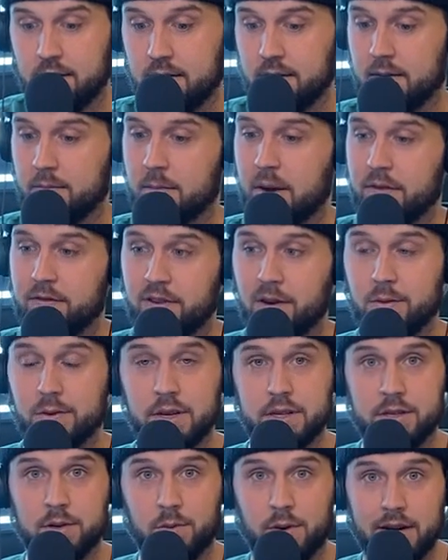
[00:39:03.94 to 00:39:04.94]
my phone
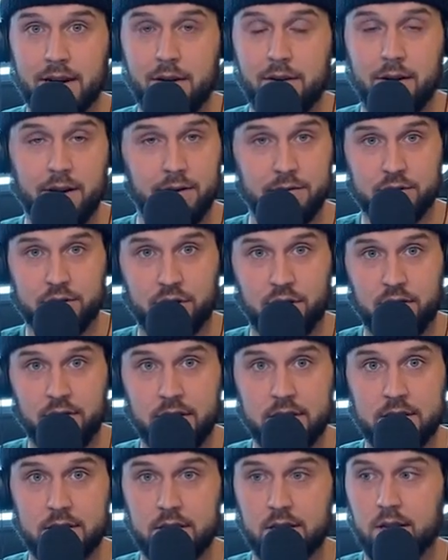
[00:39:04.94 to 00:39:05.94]
doesn't work out here. I have a
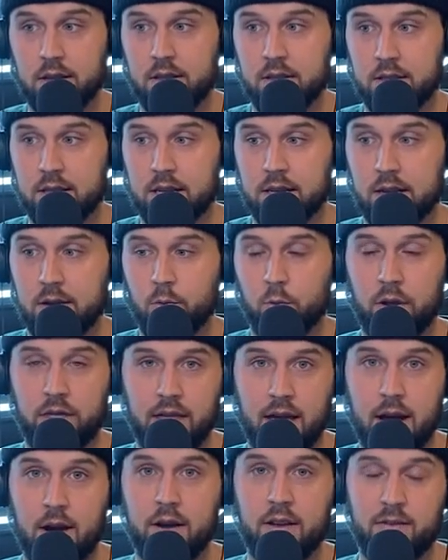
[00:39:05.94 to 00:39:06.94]
service that if
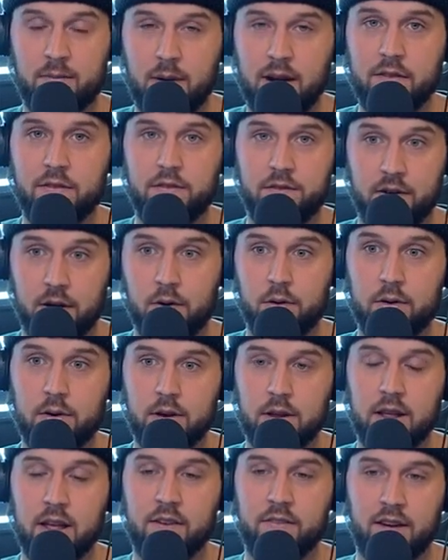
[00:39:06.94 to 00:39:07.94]

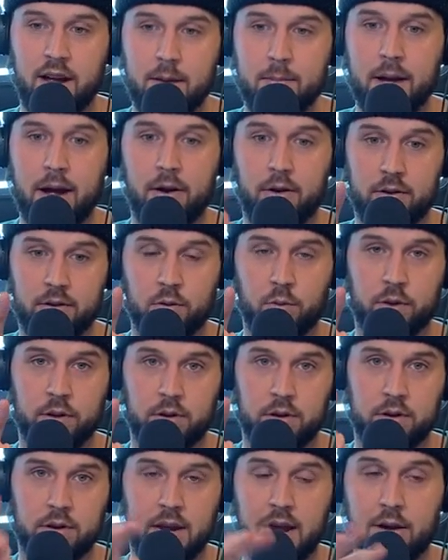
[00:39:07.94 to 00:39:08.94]
I'm out in the world,
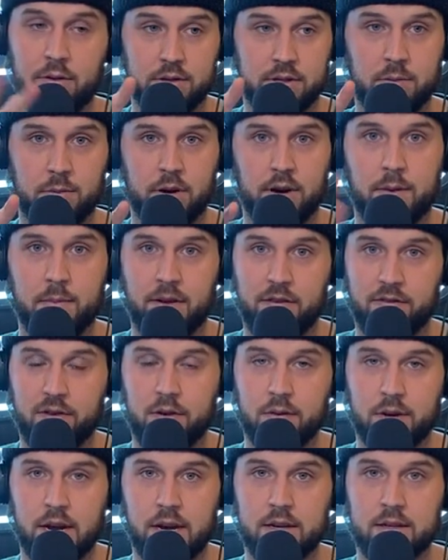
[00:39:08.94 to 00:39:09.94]
out somewhere and my
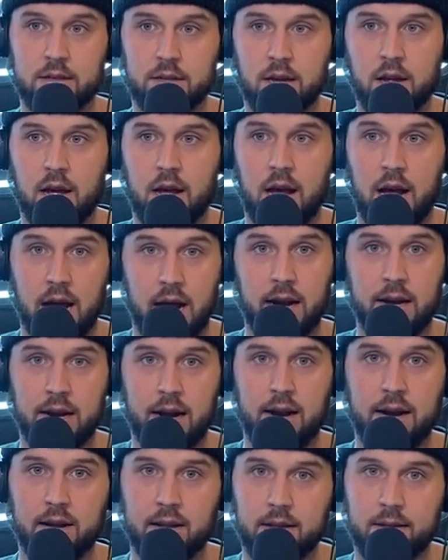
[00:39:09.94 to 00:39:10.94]
phone dies, I
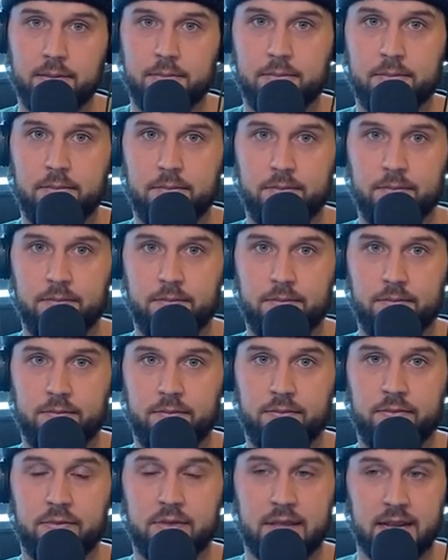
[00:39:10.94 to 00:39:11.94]
die.
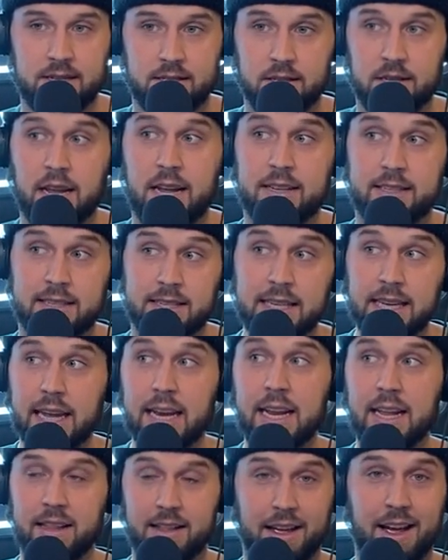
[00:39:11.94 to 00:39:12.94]
That's
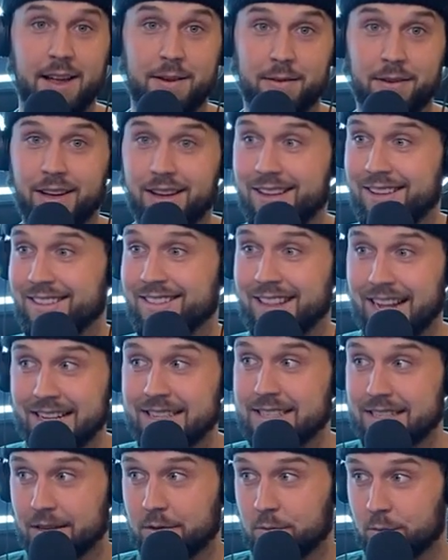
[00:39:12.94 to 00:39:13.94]
where
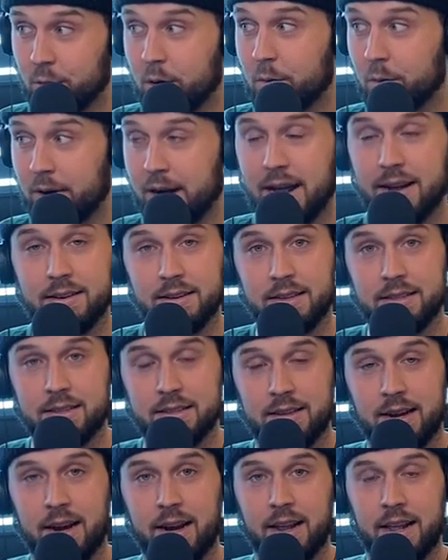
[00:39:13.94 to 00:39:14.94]
we're at in
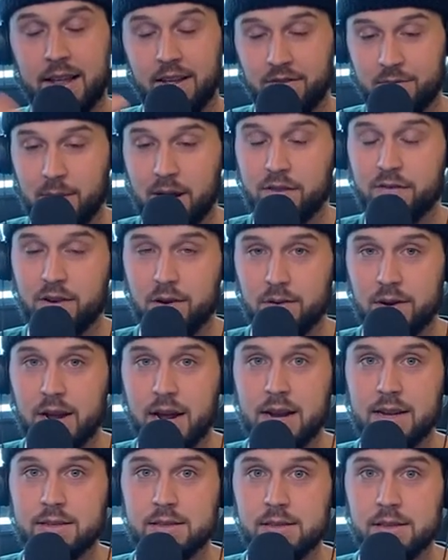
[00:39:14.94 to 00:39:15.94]
society. If my phone
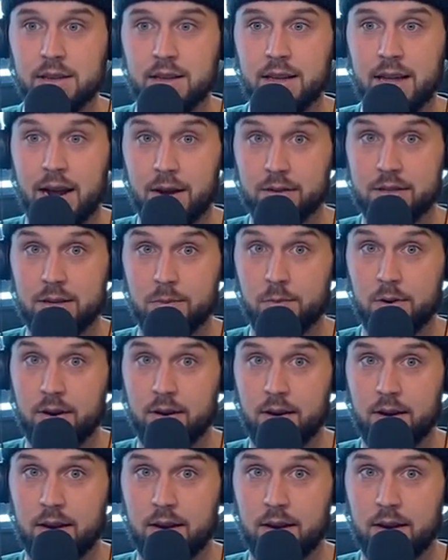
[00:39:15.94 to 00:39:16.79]
dies out somewhere,